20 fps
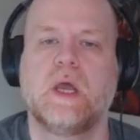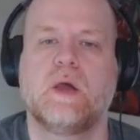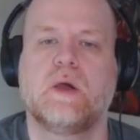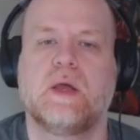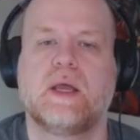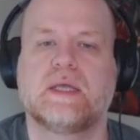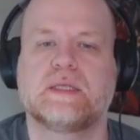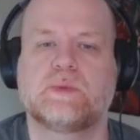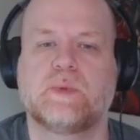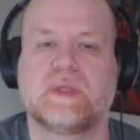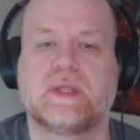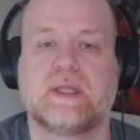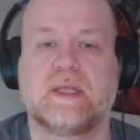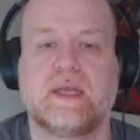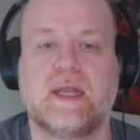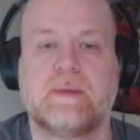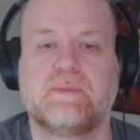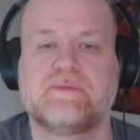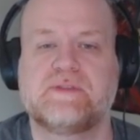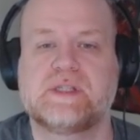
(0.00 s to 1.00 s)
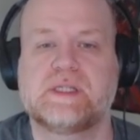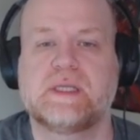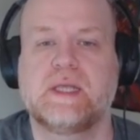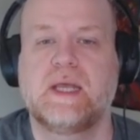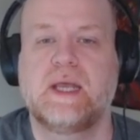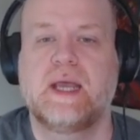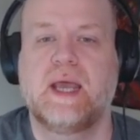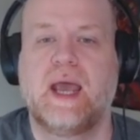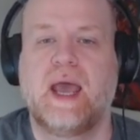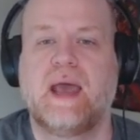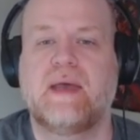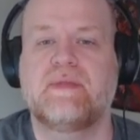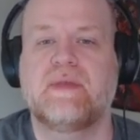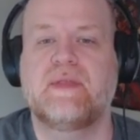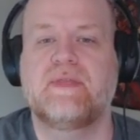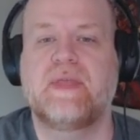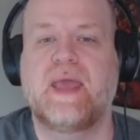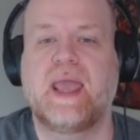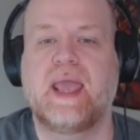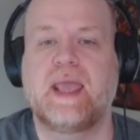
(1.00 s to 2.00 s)
is with the nymphs. And
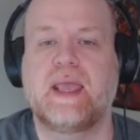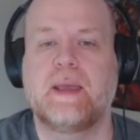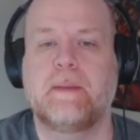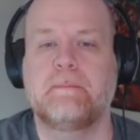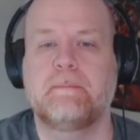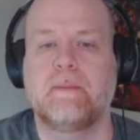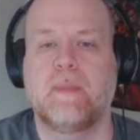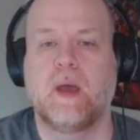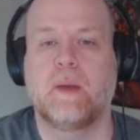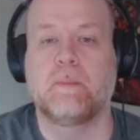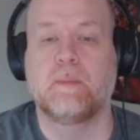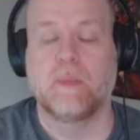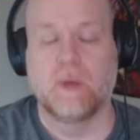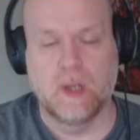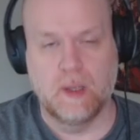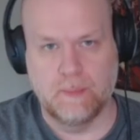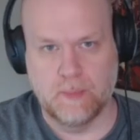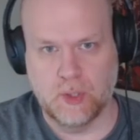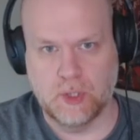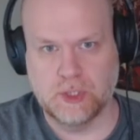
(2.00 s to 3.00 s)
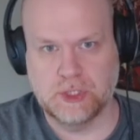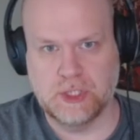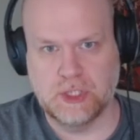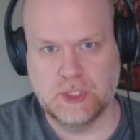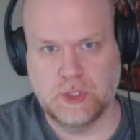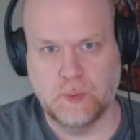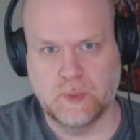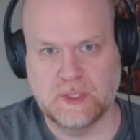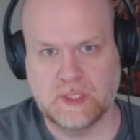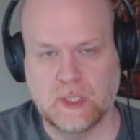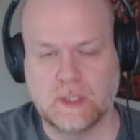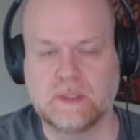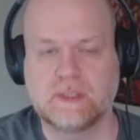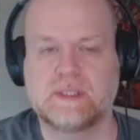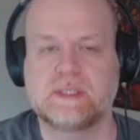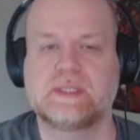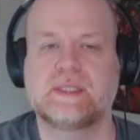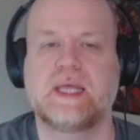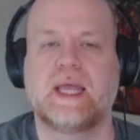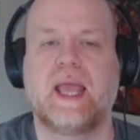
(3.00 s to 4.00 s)
then they emerge into
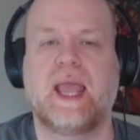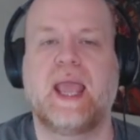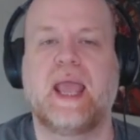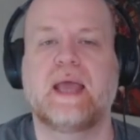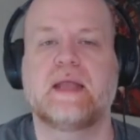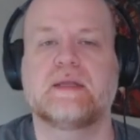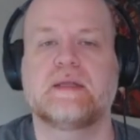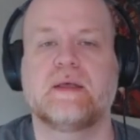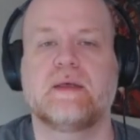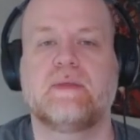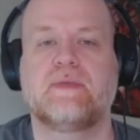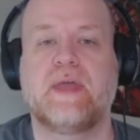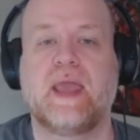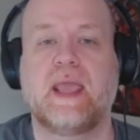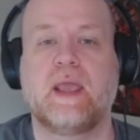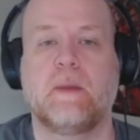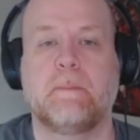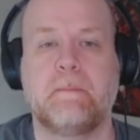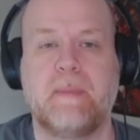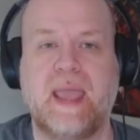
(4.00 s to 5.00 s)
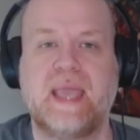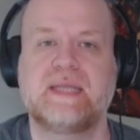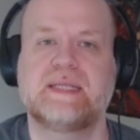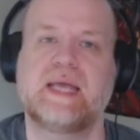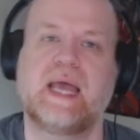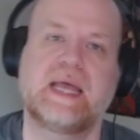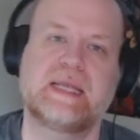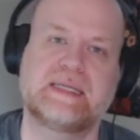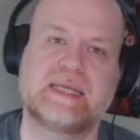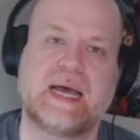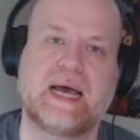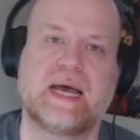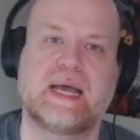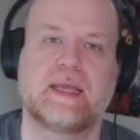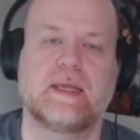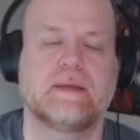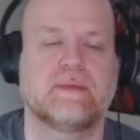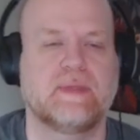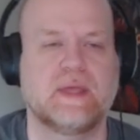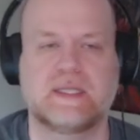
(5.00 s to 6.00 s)
adults, and they mate and
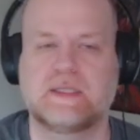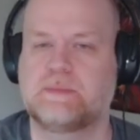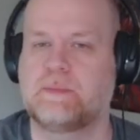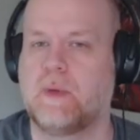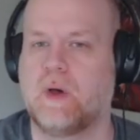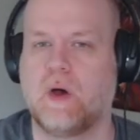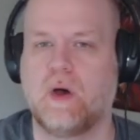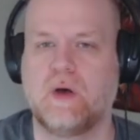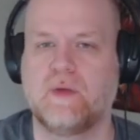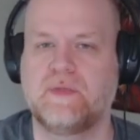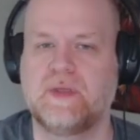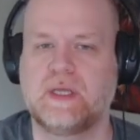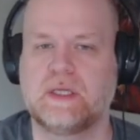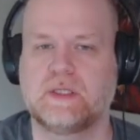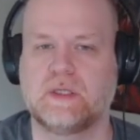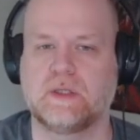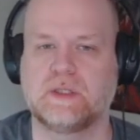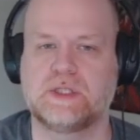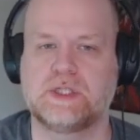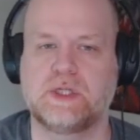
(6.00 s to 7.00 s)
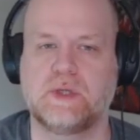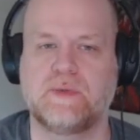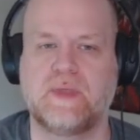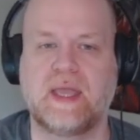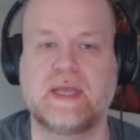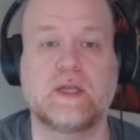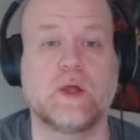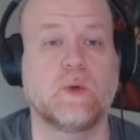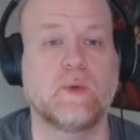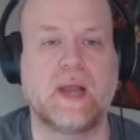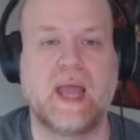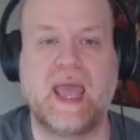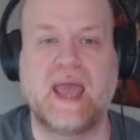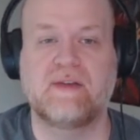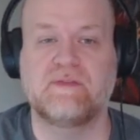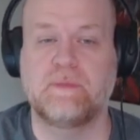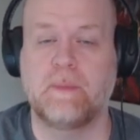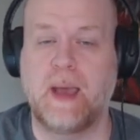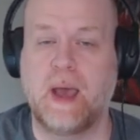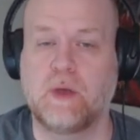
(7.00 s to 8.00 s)
die. That's all the adults do. They don't
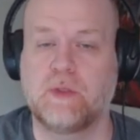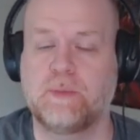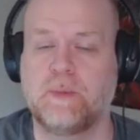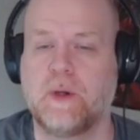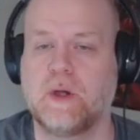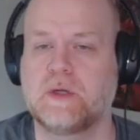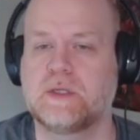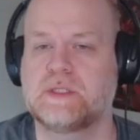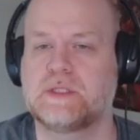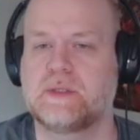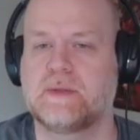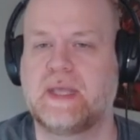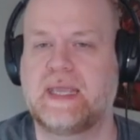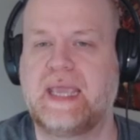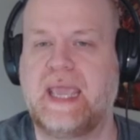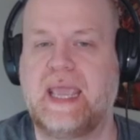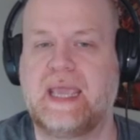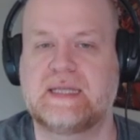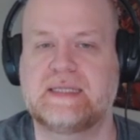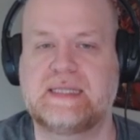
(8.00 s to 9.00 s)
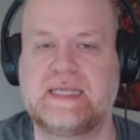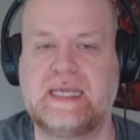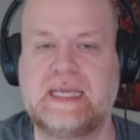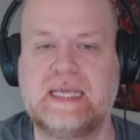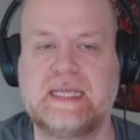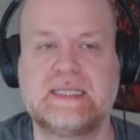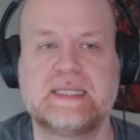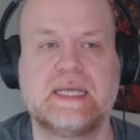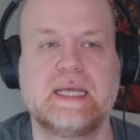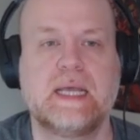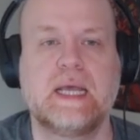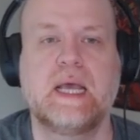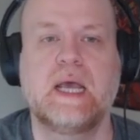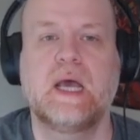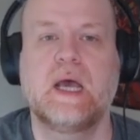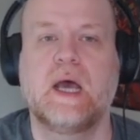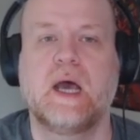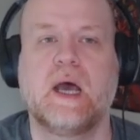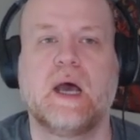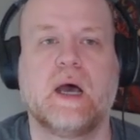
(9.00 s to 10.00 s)
have mouth parts, so they can't eat.
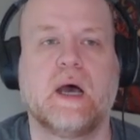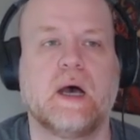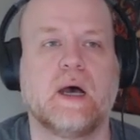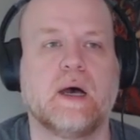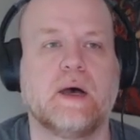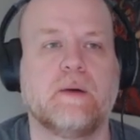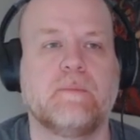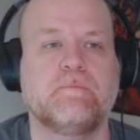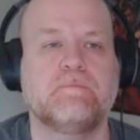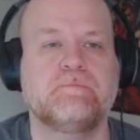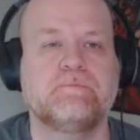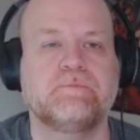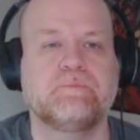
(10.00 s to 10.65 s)
It's